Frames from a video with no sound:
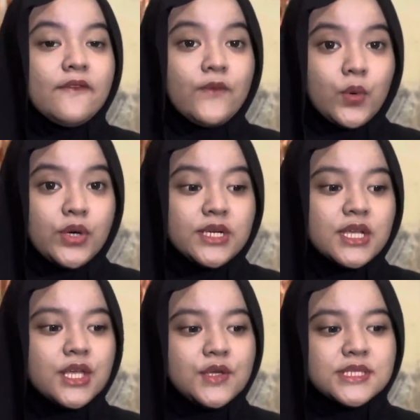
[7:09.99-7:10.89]
Fourth,
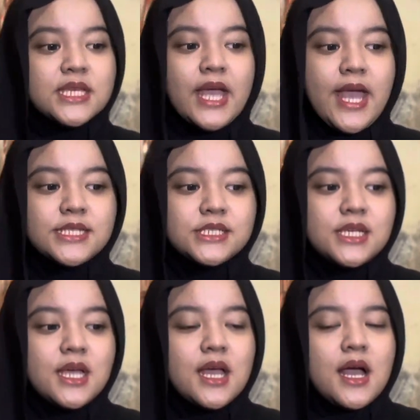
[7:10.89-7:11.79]
using hedge.
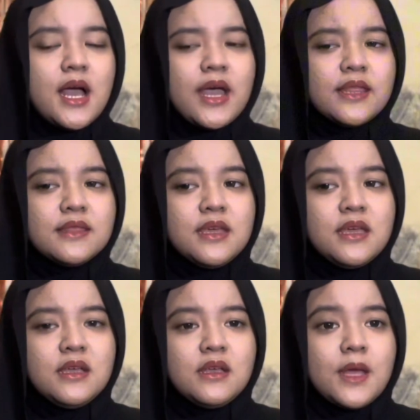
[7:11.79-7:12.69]
I
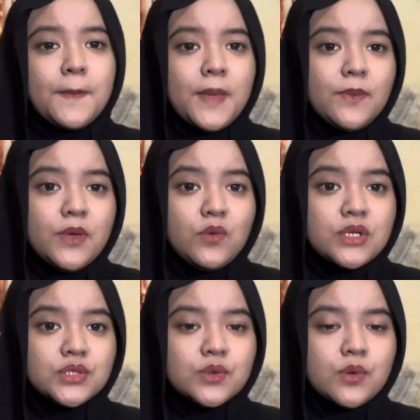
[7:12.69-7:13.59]
think maybe we
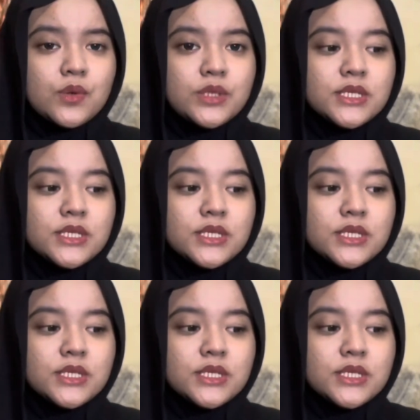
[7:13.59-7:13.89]
should